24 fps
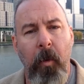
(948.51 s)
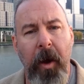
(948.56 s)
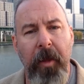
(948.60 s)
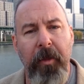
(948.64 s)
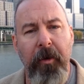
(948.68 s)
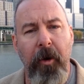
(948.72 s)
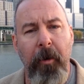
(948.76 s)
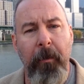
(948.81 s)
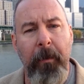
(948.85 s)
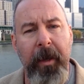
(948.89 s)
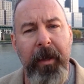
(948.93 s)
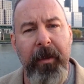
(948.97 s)

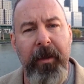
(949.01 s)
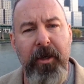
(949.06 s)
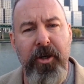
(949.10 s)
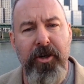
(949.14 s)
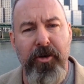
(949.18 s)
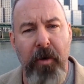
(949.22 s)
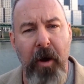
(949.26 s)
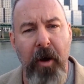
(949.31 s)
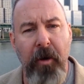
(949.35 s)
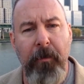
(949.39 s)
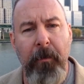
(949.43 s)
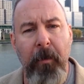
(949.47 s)
whether it be the
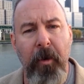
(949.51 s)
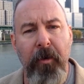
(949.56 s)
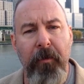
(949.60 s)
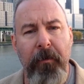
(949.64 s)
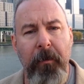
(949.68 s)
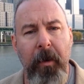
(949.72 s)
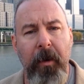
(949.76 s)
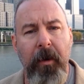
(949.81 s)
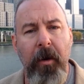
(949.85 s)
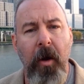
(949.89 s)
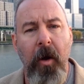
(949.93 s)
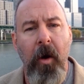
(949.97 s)
drug
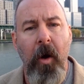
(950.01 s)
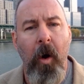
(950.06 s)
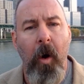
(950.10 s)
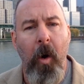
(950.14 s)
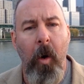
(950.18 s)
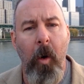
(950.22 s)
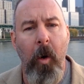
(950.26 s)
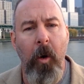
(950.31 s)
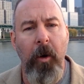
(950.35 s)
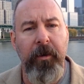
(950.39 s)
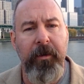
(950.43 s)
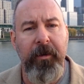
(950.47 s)
movement
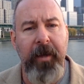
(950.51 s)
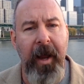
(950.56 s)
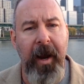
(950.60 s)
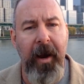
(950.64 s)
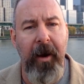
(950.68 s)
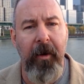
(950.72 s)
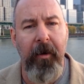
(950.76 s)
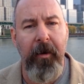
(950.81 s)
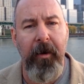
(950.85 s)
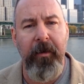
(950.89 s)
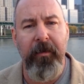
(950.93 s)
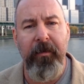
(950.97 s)
or
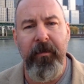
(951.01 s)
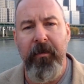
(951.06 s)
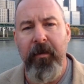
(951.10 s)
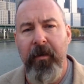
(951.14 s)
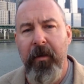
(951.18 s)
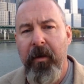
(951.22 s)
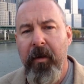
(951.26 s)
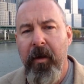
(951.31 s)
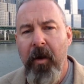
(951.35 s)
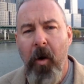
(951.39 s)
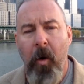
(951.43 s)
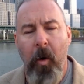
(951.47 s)

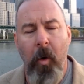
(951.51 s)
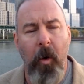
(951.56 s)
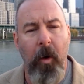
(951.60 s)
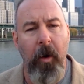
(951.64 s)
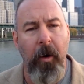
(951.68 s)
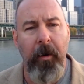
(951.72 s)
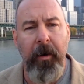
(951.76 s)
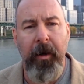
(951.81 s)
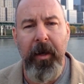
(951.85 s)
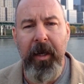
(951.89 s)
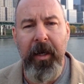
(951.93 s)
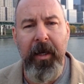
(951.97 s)
terrorists
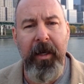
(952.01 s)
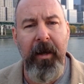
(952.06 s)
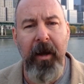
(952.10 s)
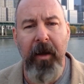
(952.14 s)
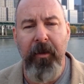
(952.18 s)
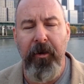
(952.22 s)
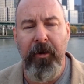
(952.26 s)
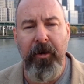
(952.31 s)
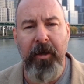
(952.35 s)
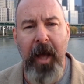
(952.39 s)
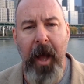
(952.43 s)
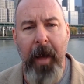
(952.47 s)
or
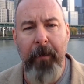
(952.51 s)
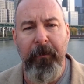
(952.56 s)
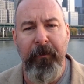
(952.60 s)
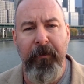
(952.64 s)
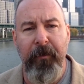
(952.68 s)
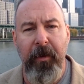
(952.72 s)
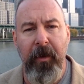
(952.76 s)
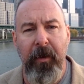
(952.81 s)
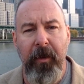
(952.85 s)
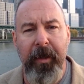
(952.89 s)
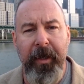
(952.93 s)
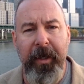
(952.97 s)
any other type
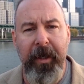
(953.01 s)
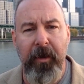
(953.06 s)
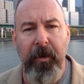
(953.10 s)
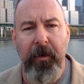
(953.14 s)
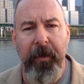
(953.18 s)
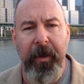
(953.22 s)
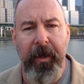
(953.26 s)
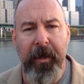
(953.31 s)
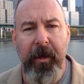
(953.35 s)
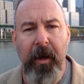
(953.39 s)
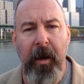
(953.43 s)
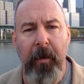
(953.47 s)
of
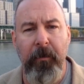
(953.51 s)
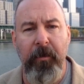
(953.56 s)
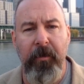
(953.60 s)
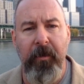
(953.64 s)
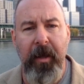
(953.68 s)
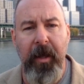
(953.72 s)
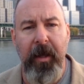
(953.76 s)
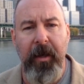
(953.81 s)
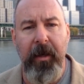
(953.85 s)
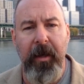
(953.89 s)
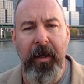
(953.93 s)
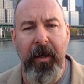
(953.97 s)
illegal that
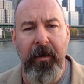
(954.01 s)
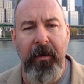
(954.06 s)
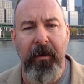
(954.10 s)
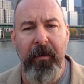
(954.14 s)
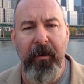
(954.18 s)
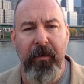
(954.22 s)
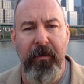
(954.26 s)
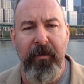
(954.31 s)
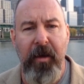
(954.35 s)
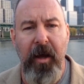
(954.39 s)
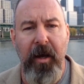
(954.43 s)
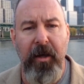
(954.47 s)
comes
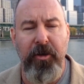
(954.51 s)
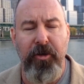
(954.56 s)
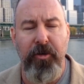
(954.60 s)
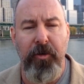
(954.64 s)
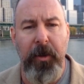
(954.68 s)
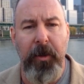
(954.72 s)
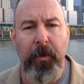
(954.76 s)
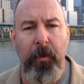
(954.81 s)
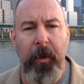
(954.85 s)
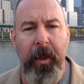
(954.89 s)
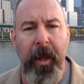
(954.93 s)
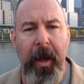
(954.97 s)
into this
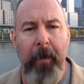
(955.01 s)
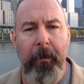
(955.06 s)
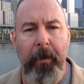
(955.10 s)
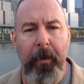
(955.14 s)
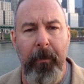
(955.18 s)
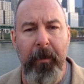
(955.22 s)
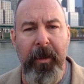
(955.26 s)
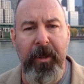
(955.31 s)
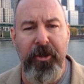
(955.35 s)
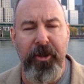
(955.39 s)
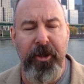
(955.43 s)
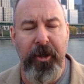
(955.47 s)
country without
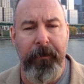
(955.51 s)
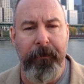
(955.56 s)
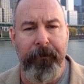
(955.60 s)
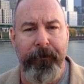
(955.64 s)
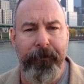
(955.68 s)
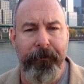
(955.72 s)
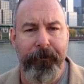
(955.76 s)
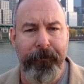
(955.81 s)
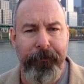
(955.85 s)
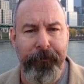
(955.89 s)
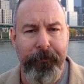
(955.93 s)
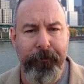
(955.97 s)
permission.
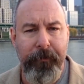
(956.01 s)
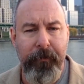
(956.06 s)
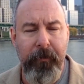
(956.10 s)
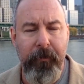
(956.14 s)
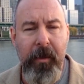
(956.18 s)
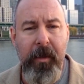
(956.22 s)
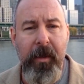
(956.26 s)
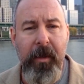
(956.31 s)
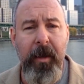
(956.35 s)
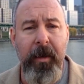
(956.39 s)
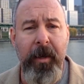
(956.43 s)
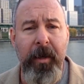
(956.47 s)

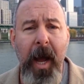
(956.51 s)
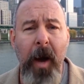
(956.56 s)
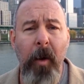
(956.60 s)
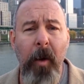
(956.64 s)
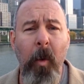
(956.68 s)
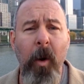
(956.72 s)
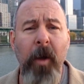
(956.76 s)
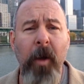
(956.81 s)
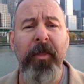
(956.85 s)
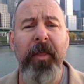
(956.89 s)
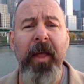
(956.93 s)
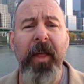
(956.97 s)

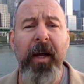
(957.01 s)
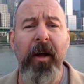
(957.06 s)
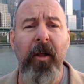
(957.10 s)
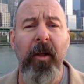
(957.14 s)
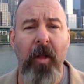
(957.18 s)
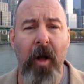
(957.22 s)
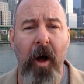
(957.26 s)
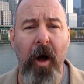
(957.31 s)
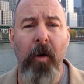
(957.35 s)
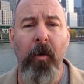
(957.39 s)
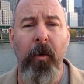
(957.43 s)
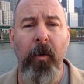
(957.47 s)
Now, one thing
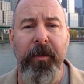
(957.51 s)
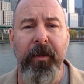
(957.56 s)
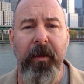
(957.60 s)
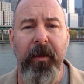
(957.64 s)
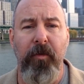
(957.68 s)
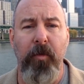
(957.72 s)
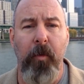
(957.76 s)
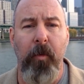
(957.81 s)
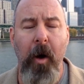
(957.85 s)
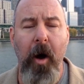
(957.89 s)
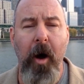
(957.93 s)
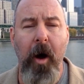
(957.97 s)
along with
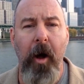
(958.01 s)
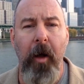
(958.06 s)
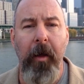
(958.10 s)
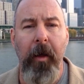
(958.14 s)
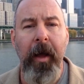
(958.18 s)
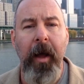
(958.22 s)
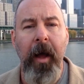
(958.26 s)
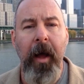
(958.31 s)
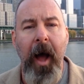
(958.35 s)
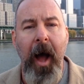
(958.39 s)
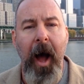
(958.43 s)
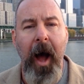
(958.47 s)
this wall,